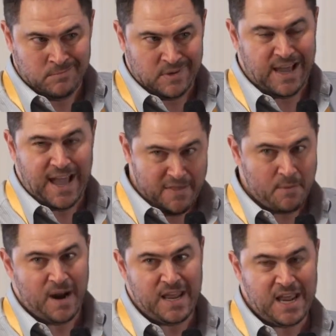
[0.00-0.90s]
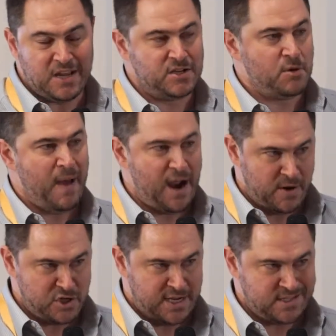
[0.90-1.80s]
okay, have the money, and you can do
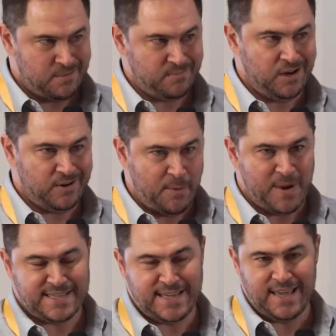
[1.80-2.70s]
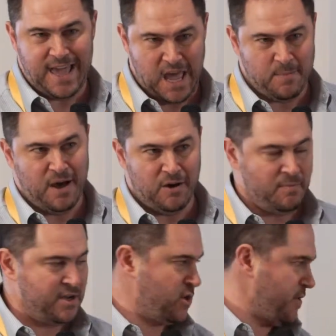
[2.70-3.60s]
background checks on them. You know, KYC,
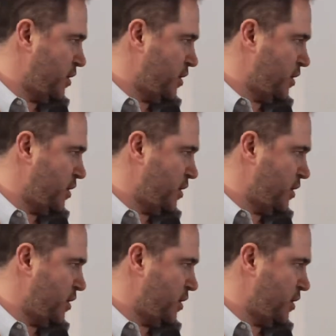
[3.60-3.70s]
AML, make sure they're